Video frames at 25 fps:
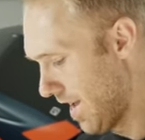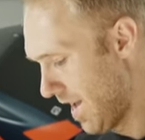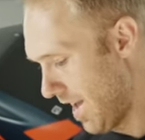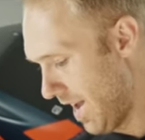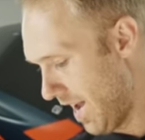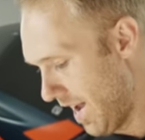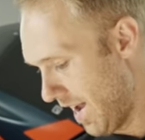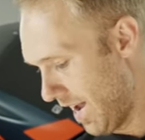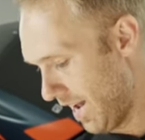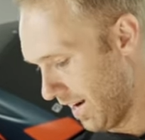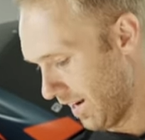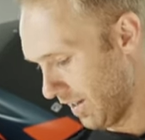
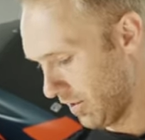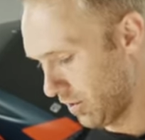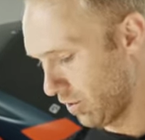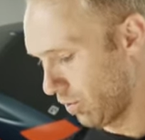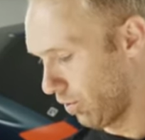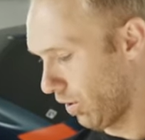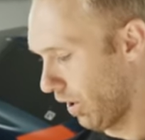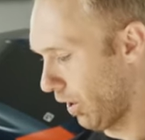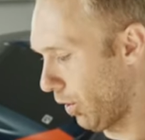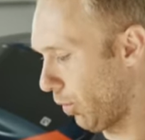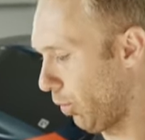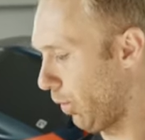And let's
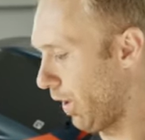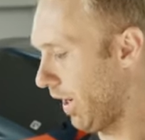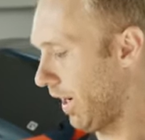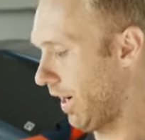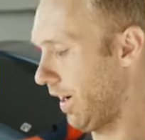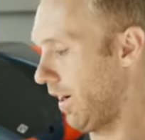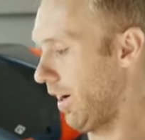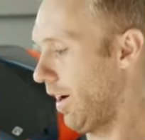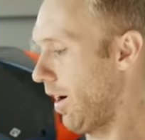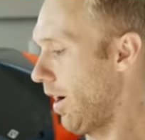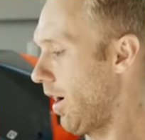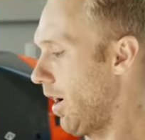do a
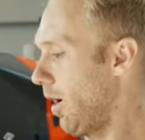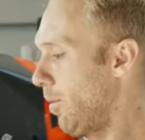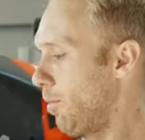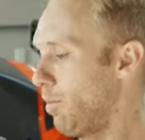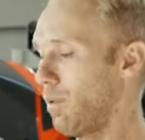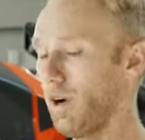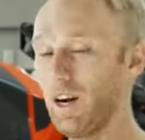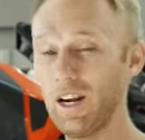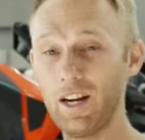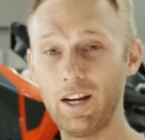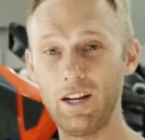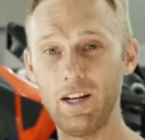quick uh,
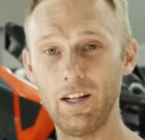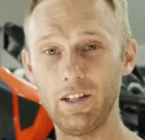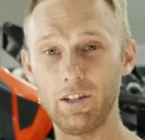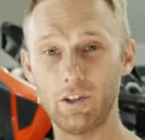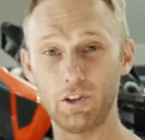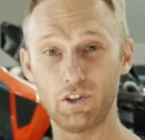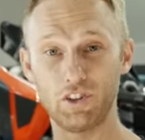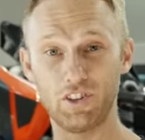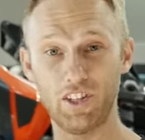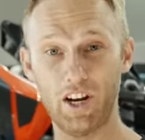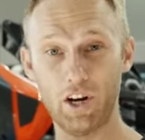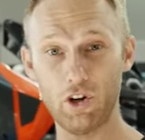brake
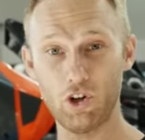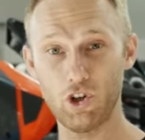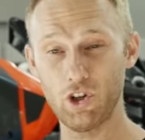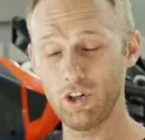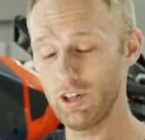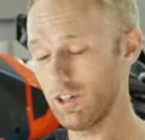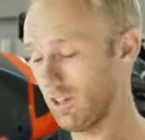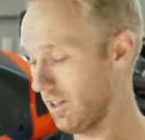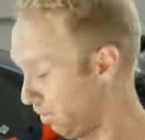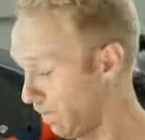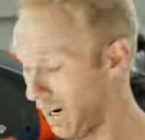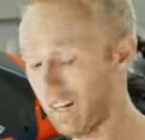cleaner
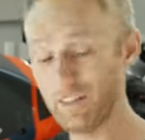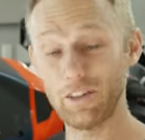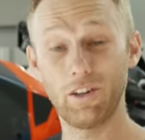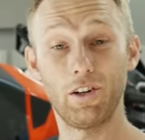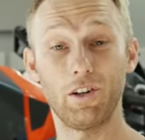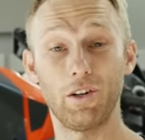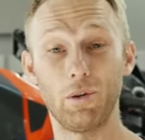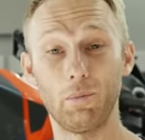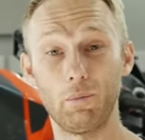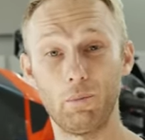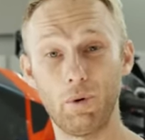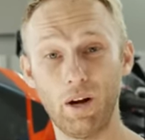session. Better
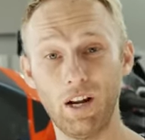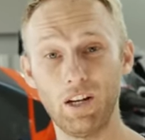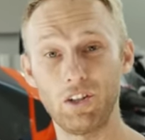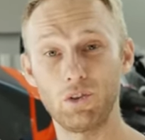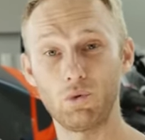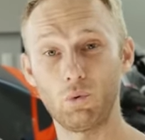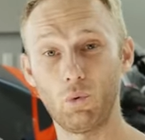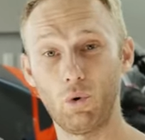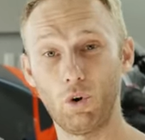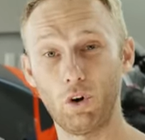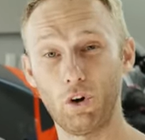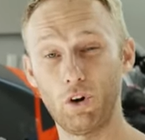the
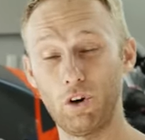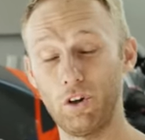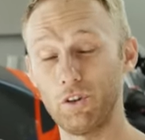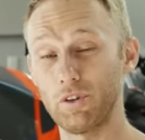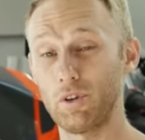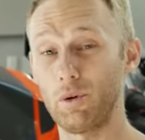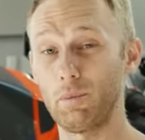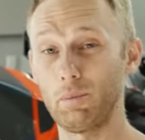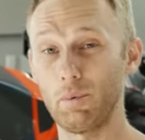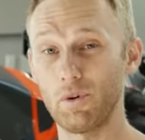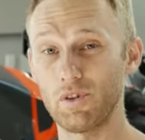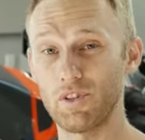brakes work
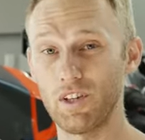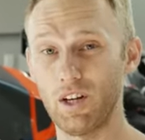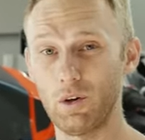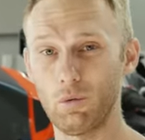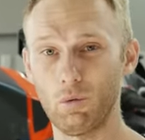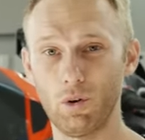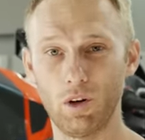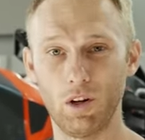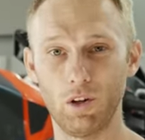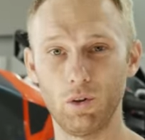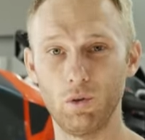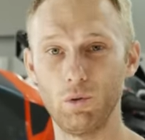100%
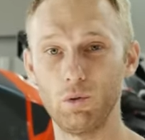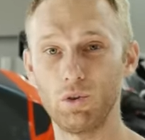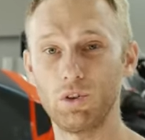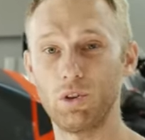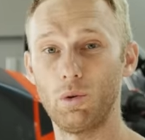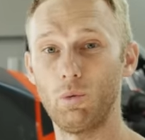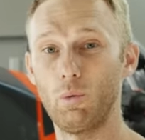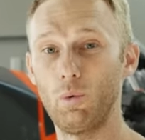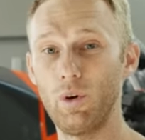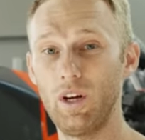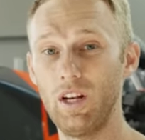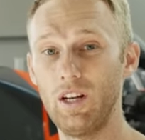when I do
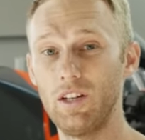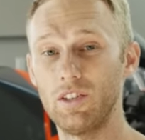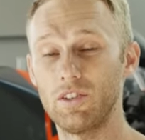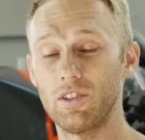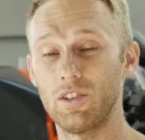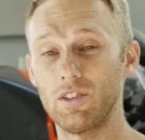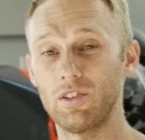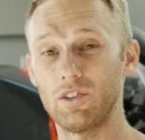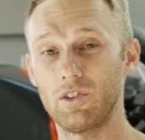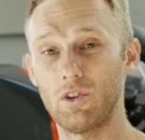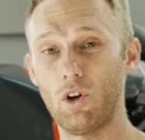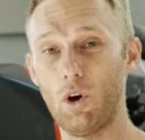some wheelies
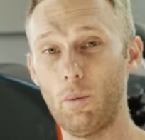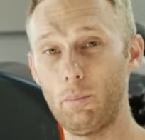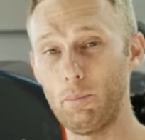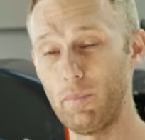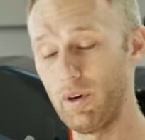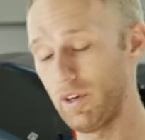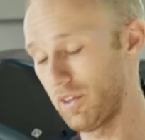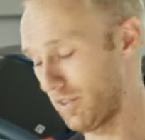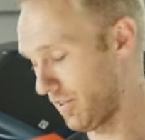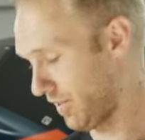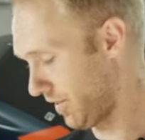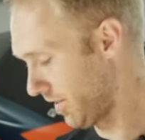and stop
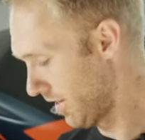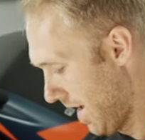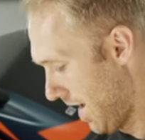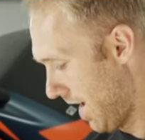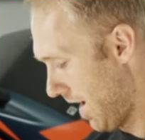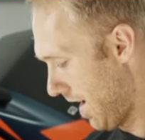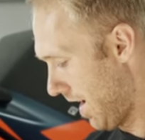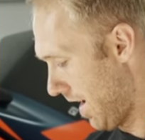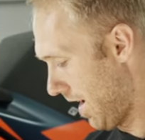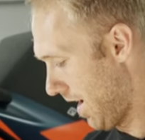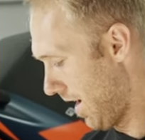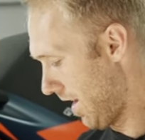this.
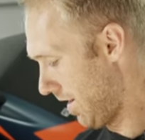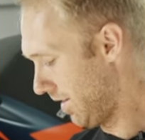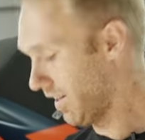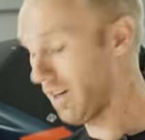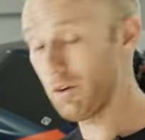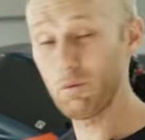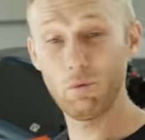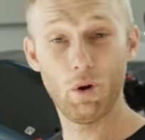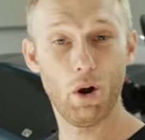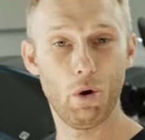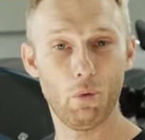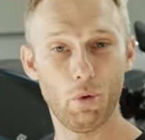And
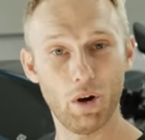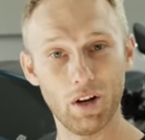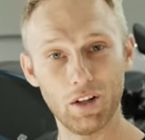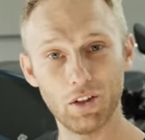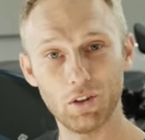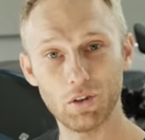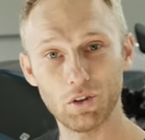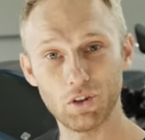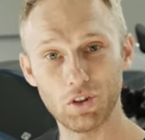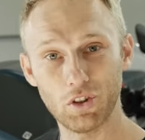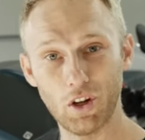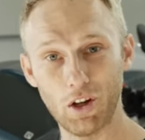then we are ready
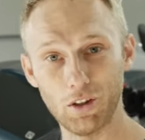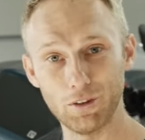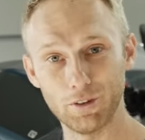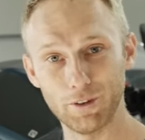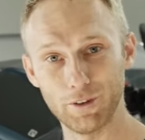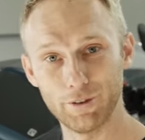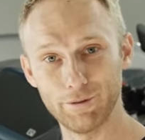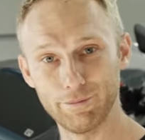to stunt.